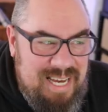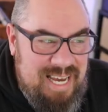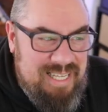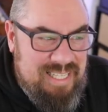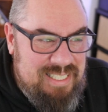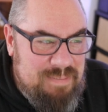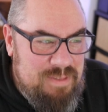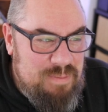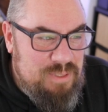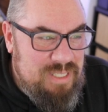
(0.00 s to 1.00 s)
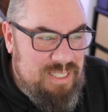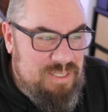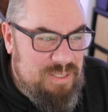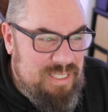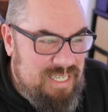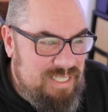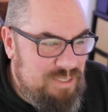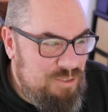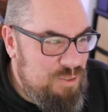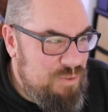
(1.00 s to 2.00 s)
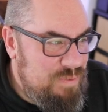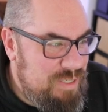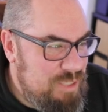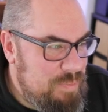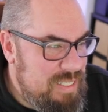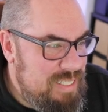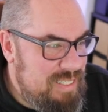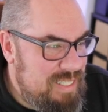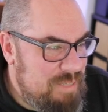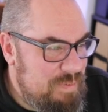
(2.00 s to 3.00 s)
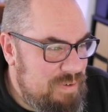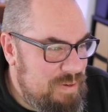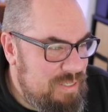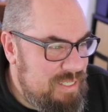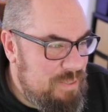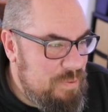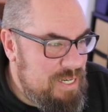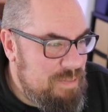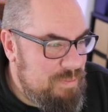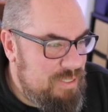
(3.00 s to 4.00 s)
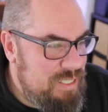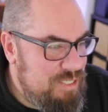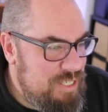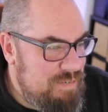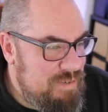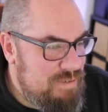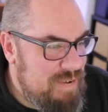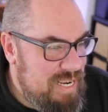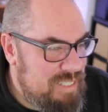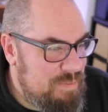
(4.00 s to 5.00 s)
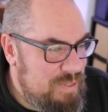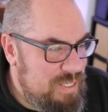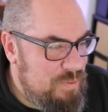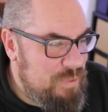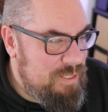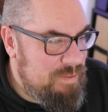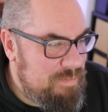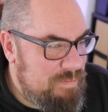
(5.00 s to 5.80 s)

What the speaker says: Highlight some of the most exotic and unusual fish species that can be found in aquariums and share fun facts about each one.